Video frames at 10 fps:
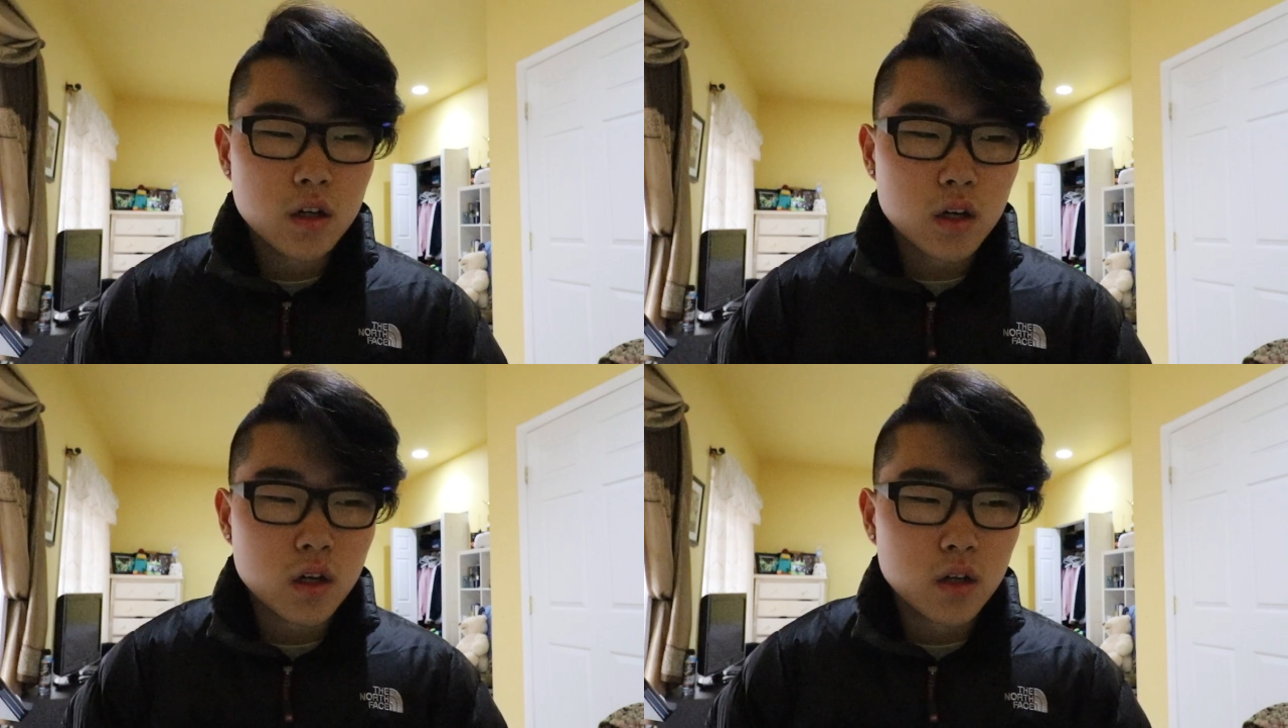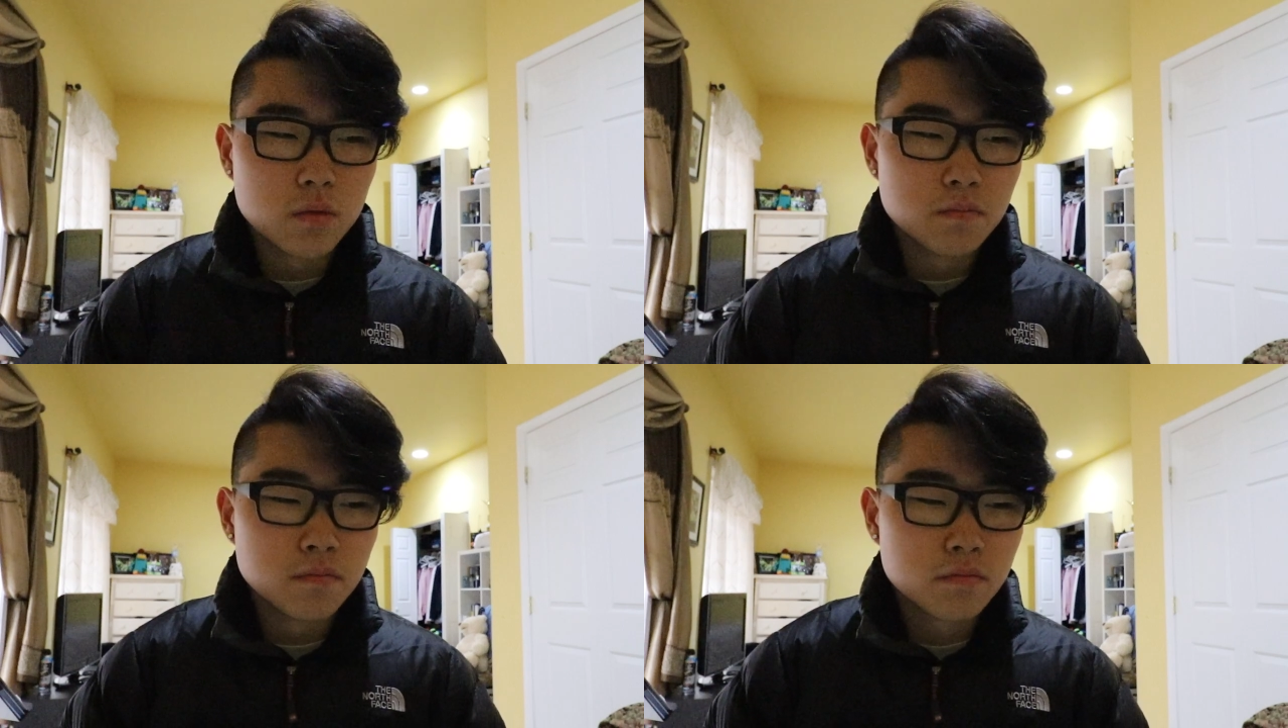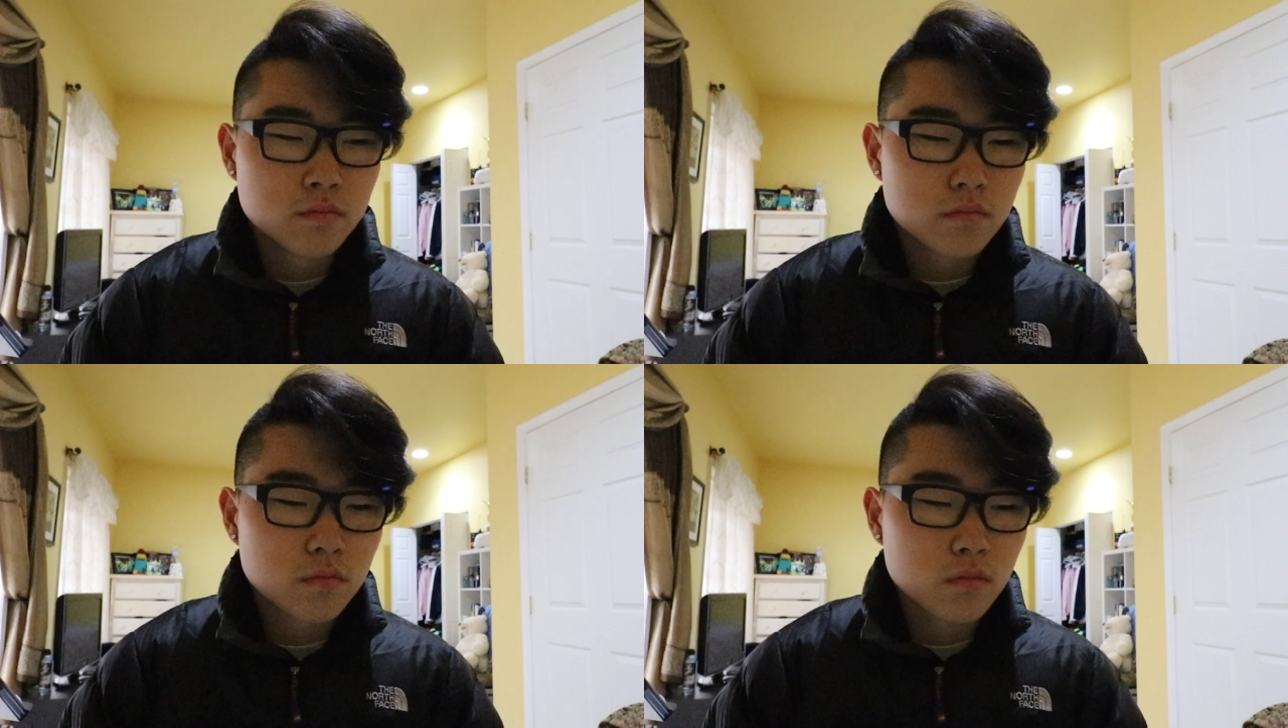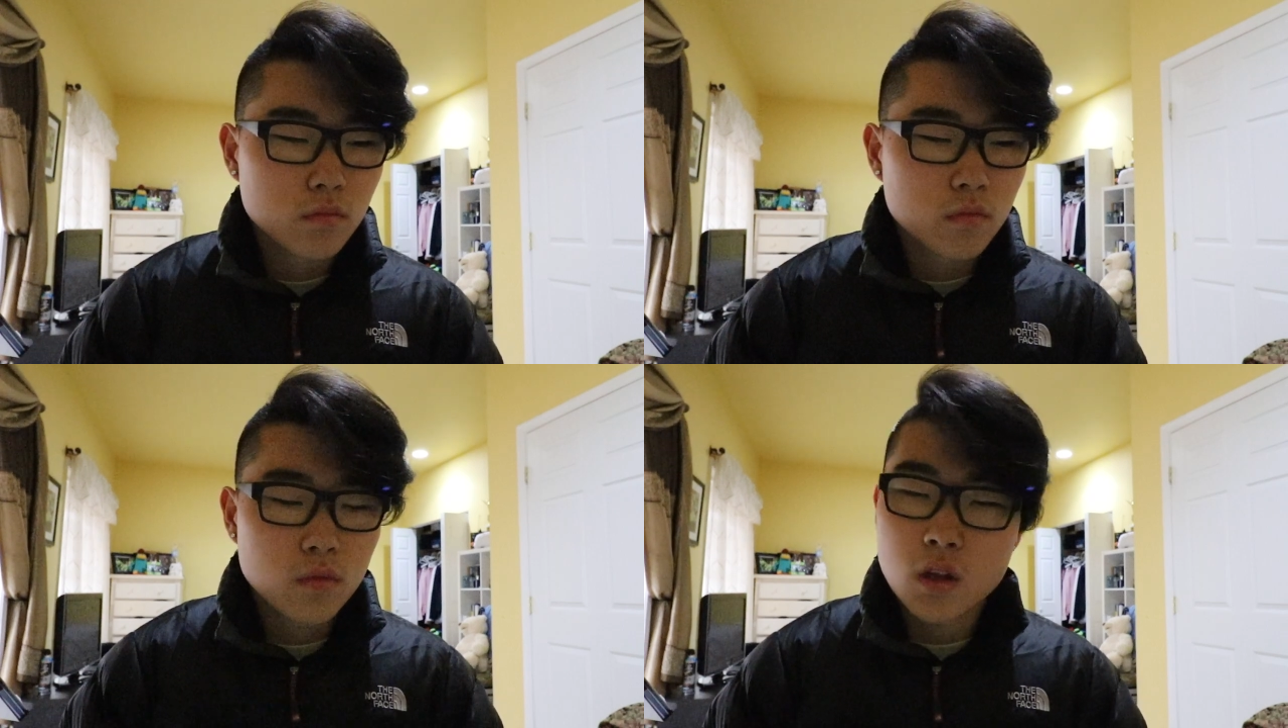Um,
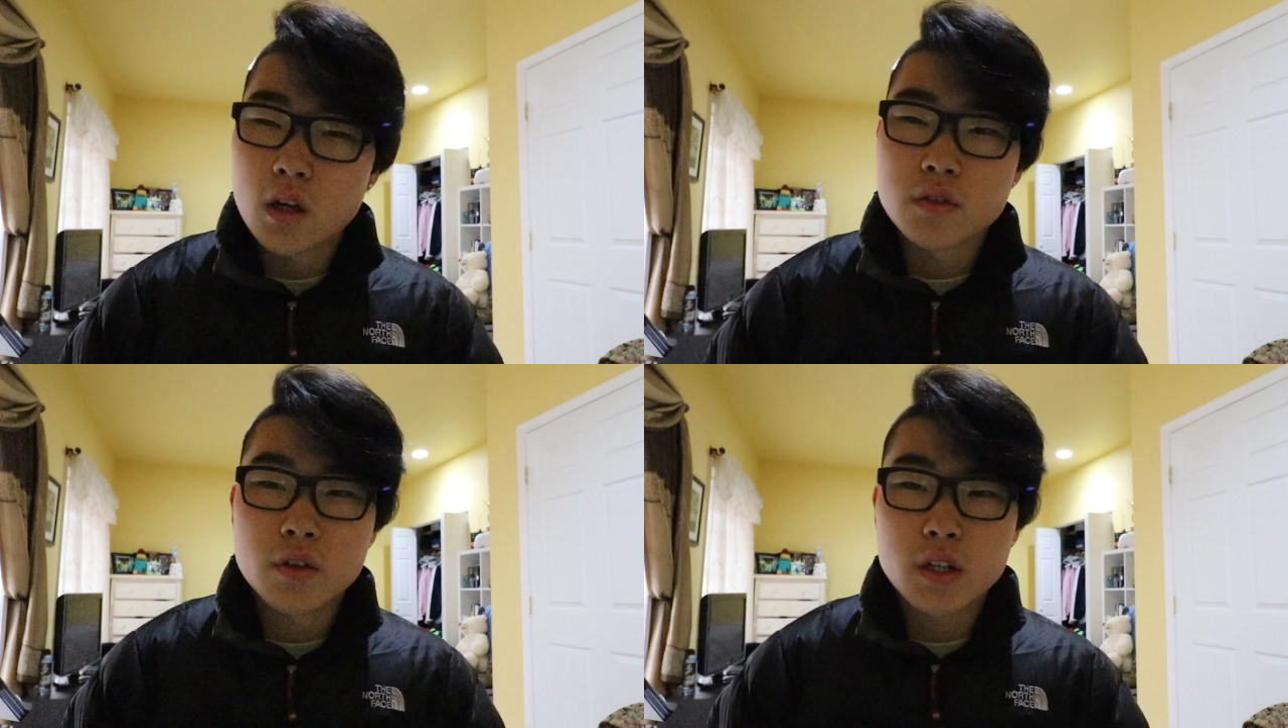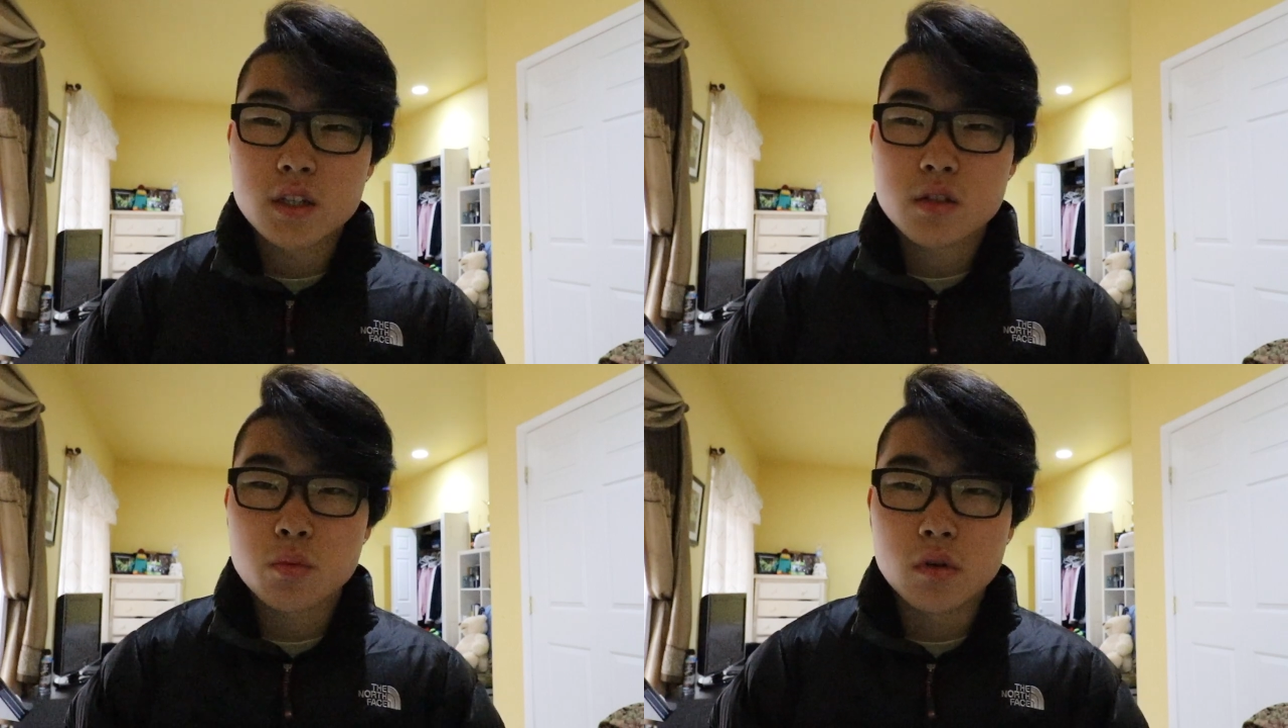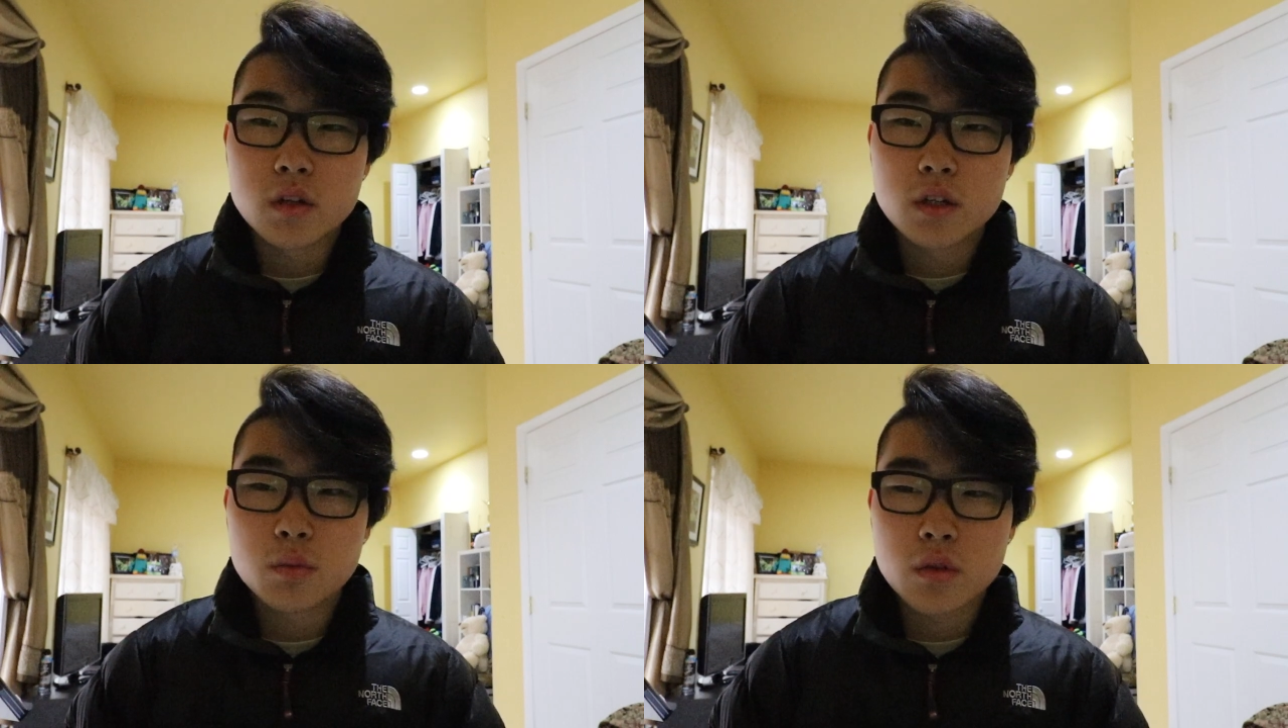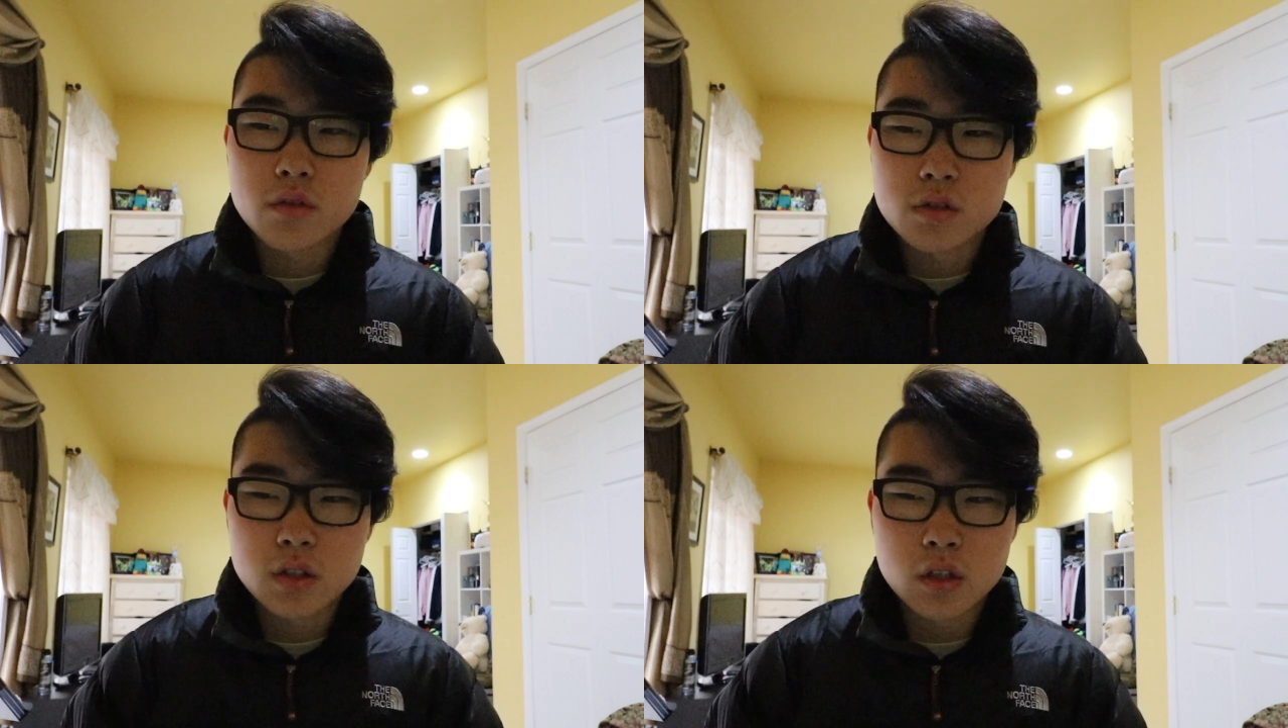I was very disappointed with the
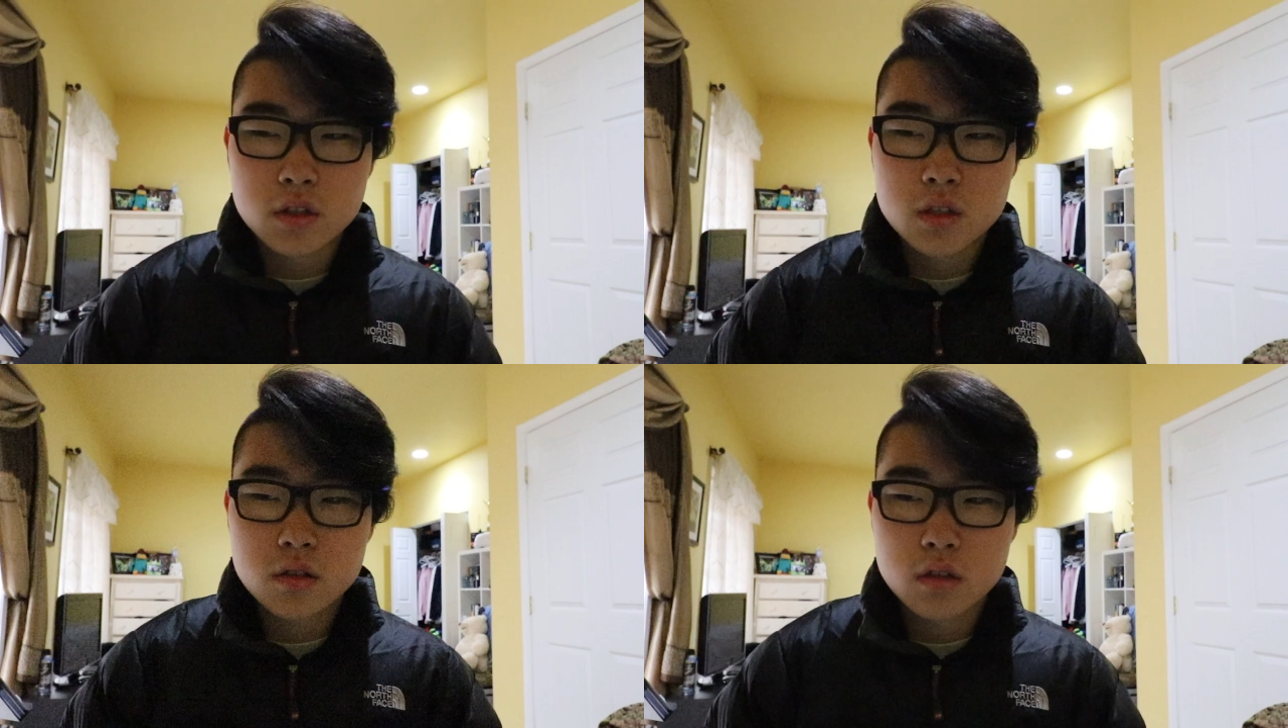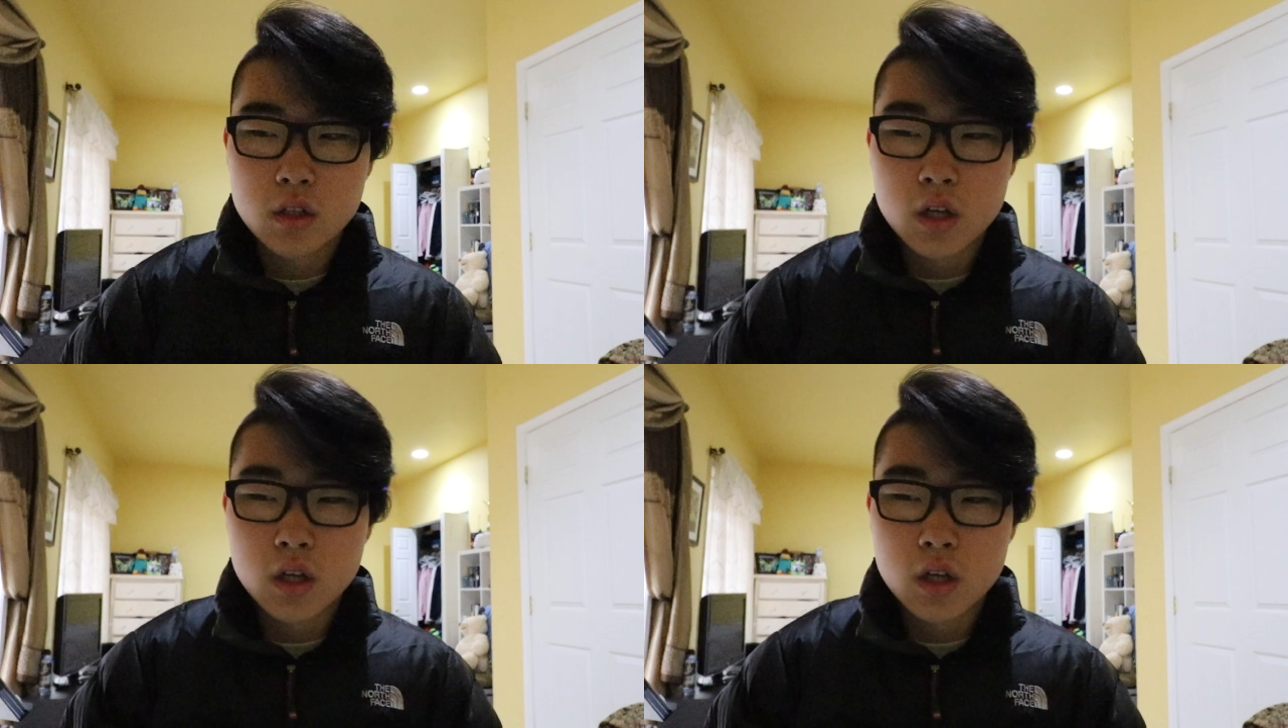results.